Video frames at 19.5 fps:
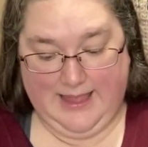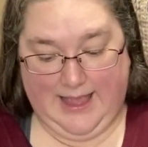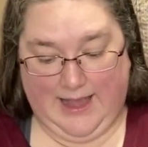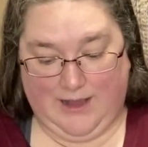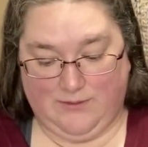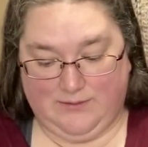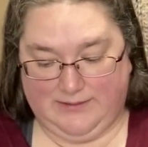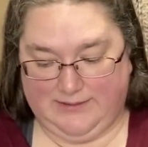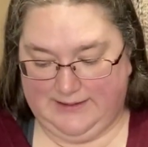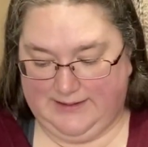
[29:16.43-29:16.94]
I
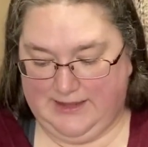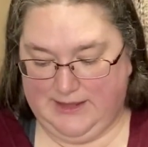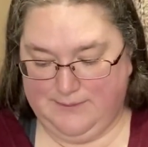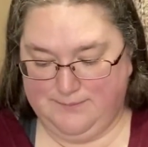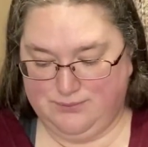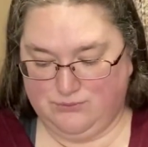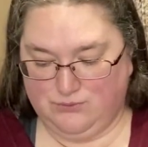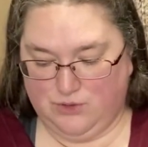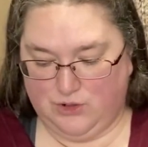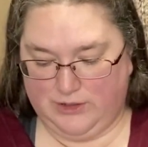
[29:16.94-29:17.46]
want to
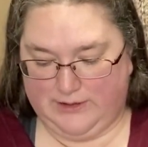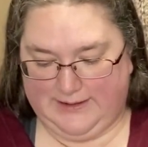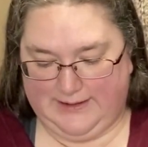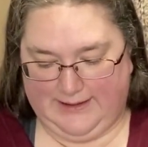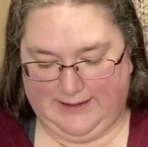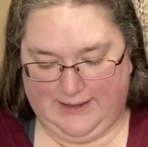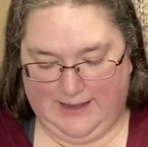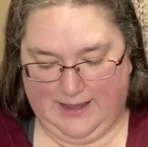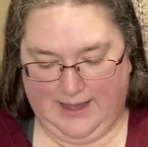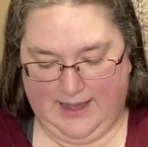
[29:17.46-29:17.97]
keep
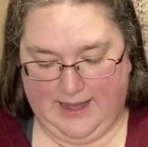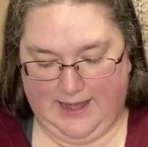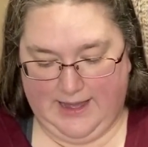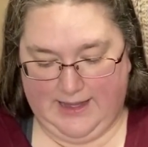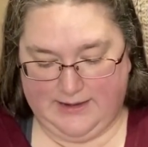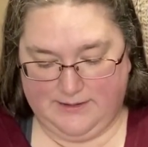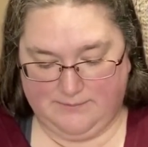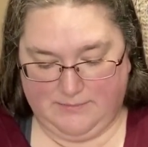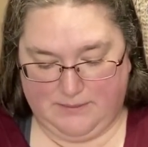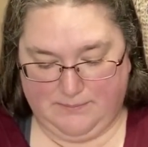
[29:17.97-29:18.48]
working
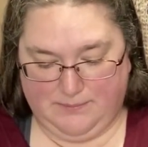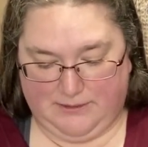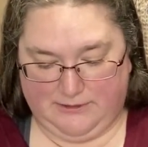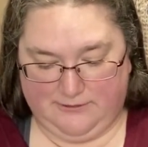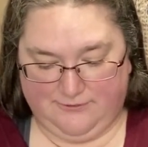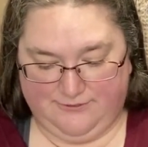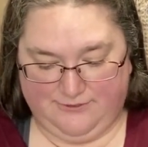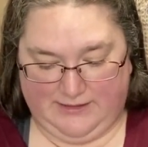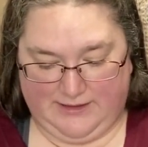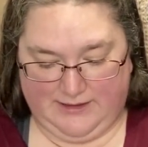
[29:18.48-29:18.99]
on my
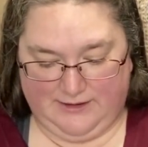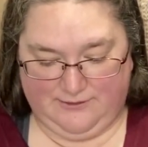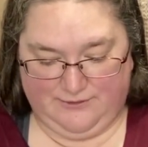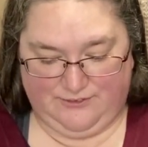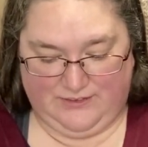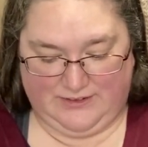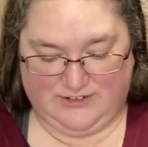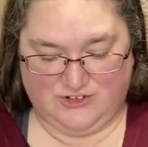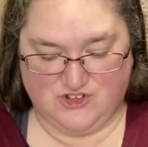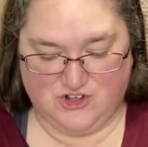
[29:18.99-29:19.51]
Butterfly
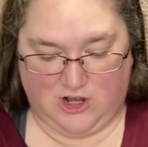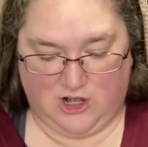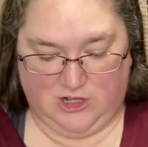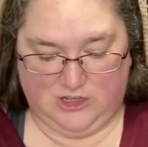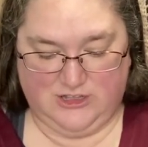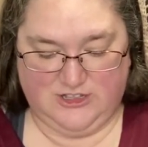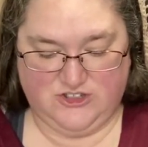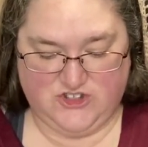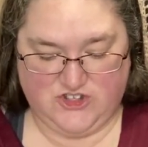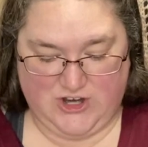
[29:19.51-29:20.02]
Effect shawl,
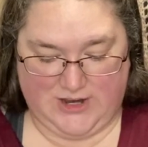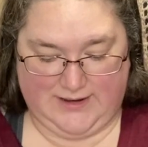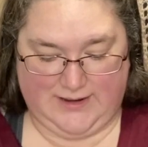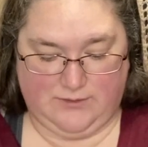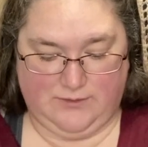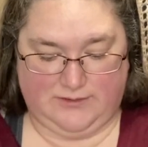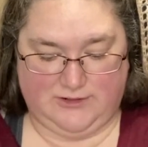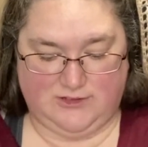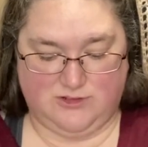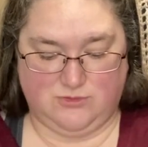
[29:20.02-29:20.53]
check. I
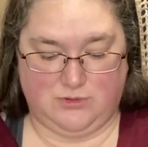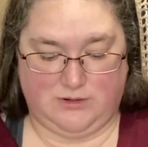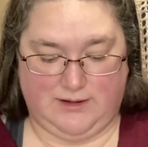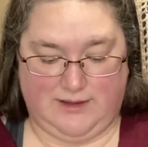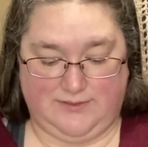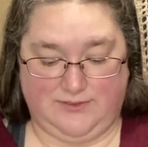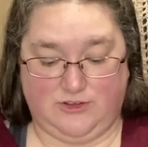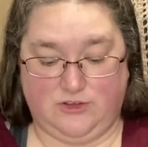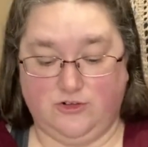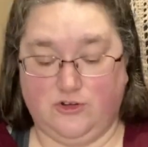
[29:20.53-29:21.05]
wanted to work
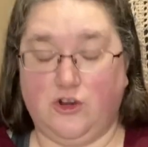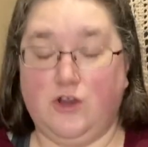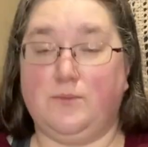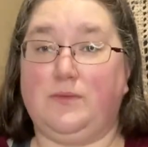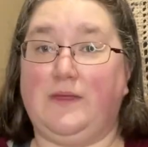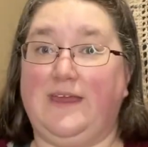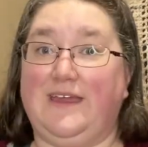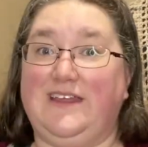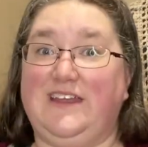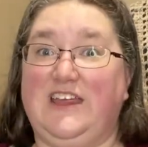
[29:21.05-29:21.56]
on the Unicorn
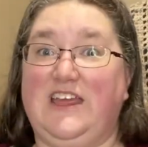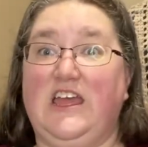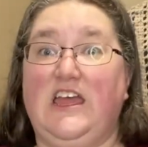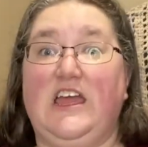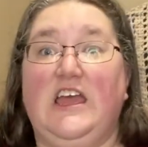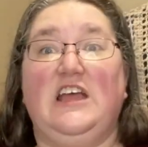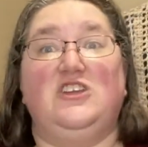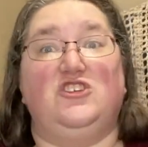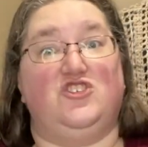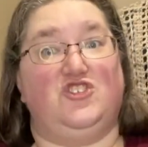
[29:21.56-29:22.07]
Blankety,
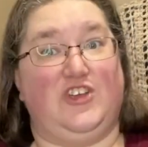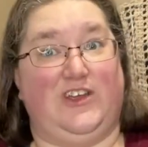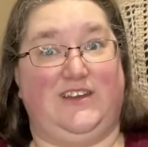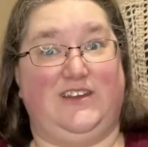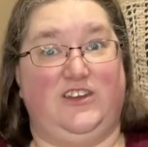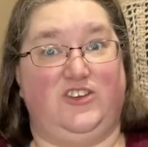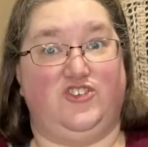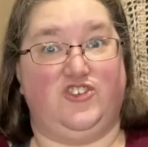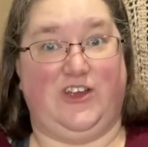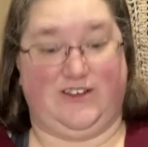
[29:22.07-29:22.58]

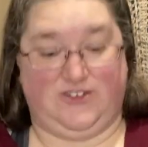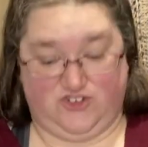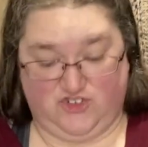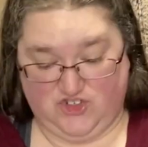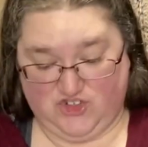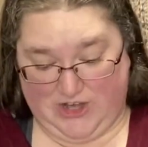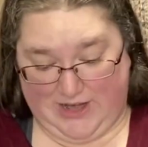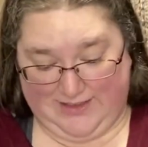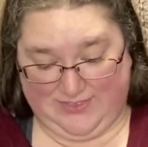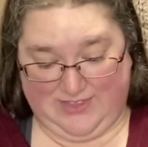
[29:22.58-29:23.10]
checkity, check,
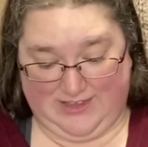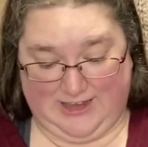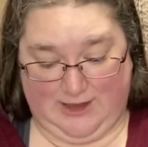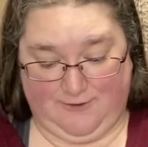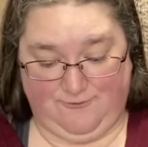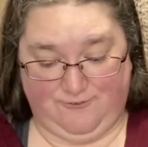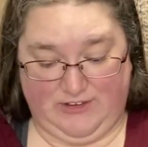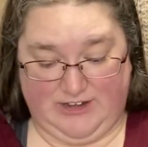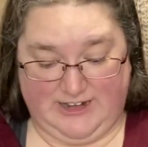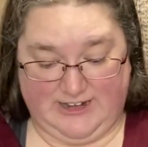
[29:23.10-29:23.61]
check. That
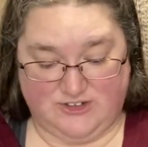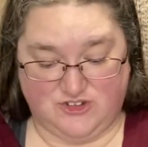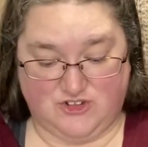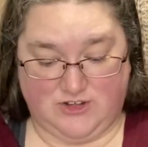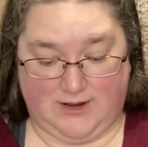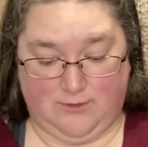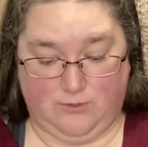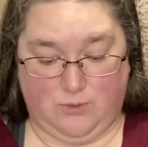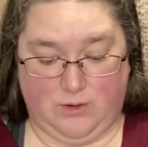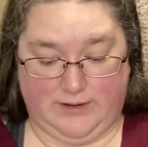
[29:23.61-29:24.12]
got finished.
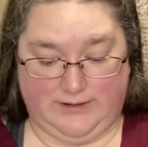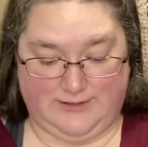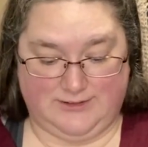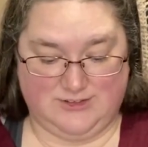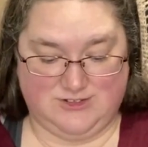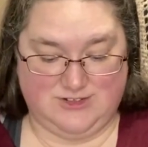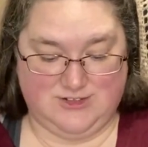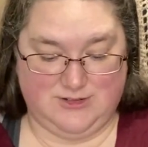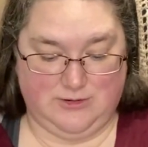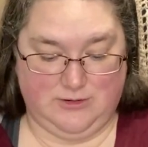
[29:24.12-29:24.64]
I wanted
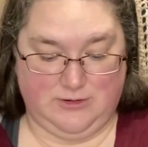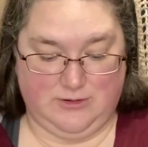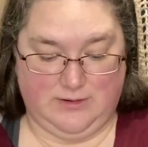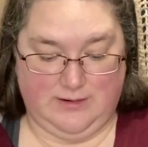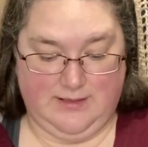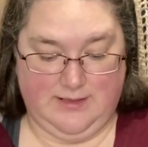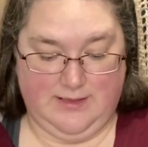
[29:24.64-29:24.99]
to